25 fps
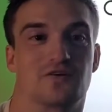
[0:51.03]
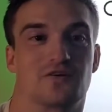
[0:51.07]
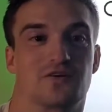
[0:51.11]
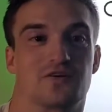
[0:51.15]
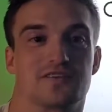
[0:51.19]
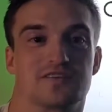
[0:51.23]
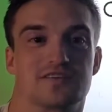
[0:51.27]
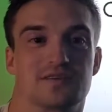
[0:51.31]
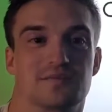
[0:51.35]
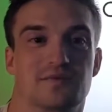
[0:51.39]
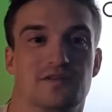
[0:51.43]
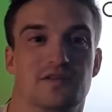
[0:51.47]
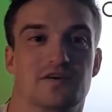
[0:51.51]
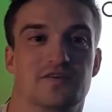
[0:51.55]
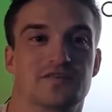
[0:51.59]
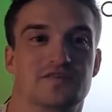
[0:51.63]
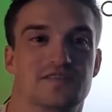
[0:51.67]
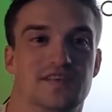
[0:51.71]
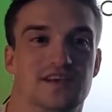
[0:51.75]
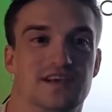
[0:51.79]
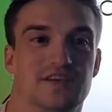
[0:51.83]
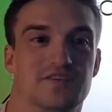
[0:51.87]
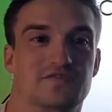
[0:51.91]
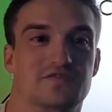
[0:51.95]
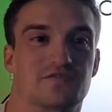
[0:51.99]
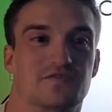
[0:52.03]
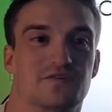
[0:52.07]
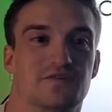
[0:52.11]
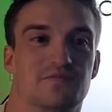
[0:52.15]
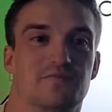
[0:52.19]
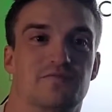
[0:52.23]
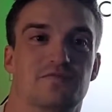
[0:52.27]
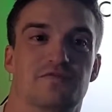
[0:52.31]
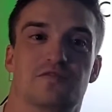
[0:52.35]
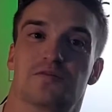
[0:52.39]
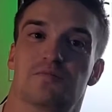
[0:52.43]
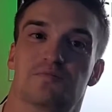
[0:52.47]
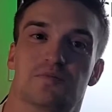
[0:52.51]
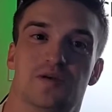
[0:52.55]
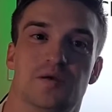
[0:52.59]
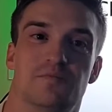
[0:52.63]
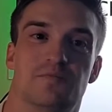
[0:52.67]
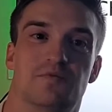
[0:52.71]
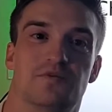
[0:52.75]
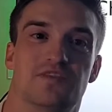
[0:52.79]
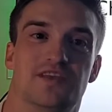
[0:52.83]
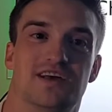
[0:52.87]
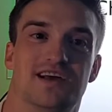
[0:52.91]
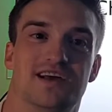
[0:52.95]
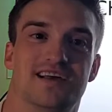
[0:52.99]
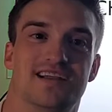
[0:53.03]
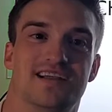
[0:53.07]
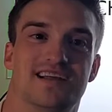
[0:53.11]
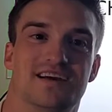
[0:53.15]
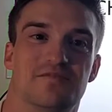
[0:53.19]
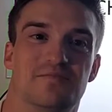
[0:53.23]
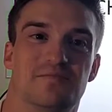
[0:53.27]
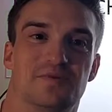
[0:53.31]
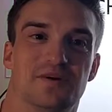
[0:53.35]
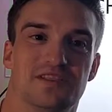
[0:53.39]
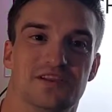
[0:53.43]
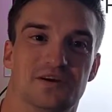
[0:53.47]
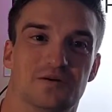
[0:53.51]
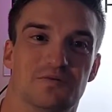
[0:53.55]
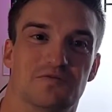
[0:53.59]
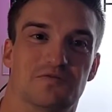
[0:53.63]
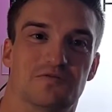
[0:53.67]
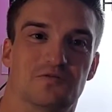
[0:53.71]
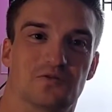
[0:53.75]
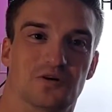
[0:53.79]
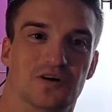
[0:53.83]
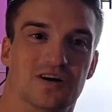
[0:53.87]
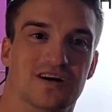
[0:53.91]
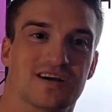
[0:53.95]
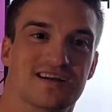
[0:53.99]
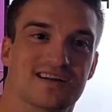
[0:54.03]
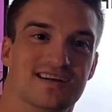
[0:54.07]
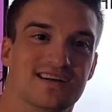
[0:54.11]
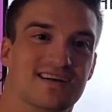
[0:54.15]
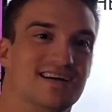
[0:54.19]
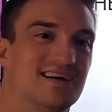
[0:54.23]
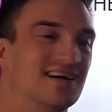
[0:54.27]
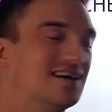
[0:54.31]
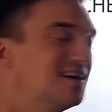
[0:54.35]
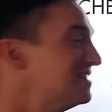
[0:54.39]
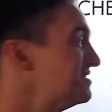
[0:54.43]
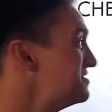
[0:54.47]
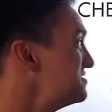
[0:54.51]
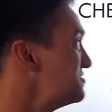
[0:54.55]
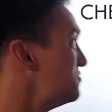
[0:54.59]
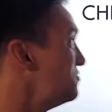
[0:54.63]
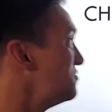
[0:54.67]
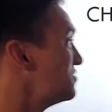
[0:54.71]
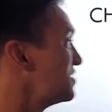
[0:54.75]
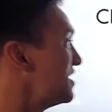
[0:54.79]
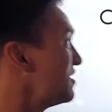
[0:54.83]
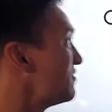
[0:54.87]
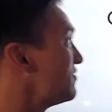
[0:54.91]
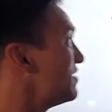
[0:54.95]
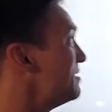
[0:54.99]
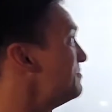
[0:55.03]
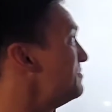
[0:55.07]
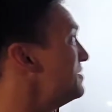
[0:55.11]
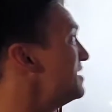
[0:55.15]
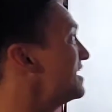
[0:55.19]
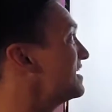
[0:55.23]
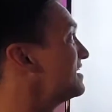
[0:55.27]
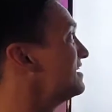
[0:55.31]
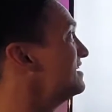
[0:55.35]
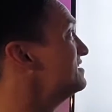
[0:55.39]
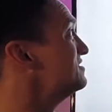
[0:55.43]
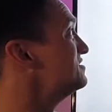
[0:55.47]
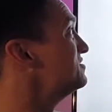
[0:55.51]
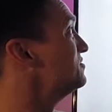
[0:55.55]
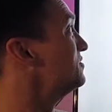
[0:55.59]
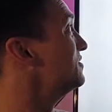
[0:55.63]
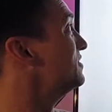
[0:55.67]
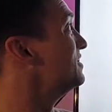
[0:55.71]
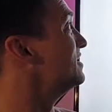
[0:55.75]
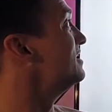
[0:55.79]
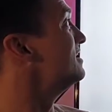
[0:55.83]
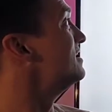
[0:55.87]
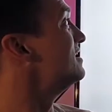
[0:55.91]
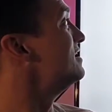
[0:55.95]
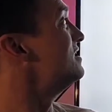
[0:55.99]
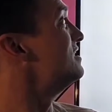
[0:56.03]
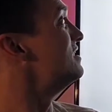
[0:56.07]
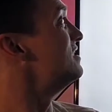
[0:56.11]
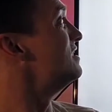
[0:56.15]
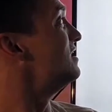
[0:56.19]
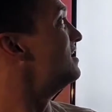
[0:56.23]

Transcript: learn some of those things from people that have been there before. So we'll get right back into it.